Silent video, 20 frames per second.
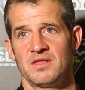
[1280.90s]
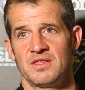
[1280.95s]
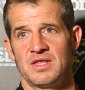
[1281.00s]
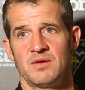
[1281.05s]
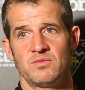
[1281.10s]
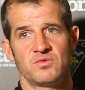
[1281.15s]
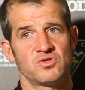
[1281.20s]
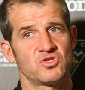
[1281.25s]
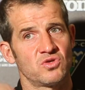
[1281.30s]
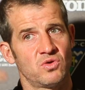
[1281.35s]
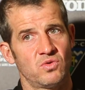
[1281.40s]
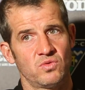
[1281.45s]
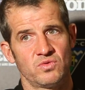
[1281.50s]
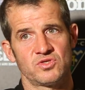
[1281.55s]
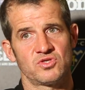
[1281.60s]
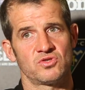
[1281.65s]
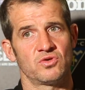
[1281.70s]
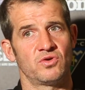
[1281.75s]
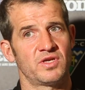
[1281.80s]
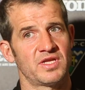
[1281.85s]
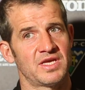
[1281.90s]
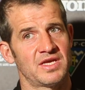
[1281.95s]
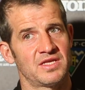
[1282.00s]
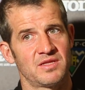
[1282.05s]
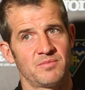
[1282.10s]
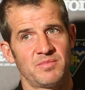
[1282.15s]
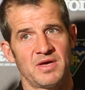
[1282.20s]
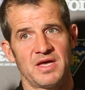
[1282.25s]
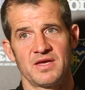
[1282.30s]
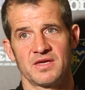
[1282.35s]
That was always sort of in
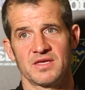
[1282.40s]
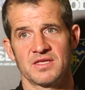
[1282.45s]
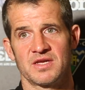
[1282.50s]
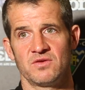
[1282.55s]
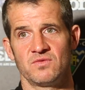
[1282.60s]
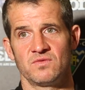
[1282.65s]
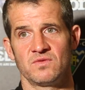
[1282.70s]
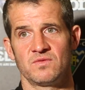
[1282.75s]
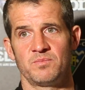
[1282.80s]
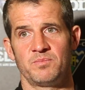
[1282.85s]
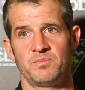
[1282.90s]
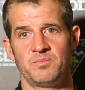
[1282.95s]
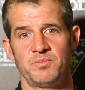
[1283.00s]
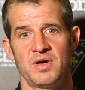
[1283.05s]
the background.